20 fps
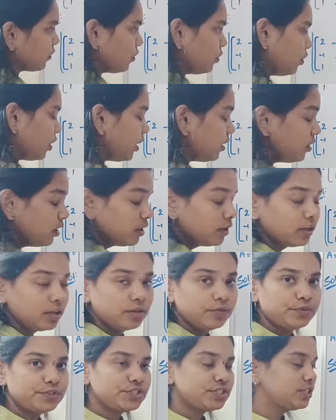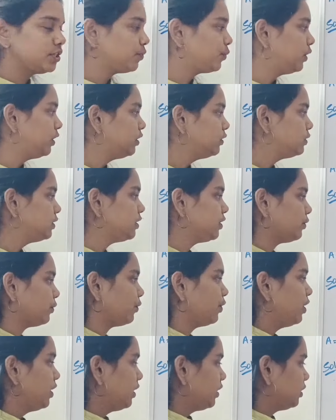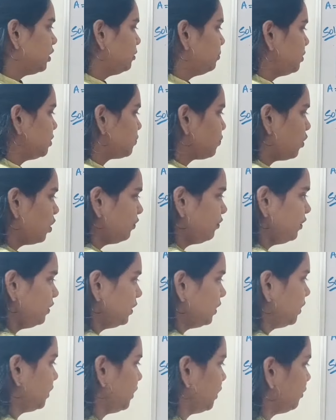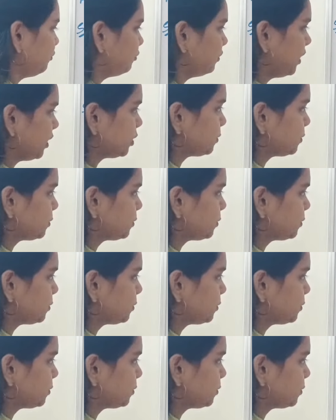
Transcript: Okay, which is equal to 0. That means what we'll get if we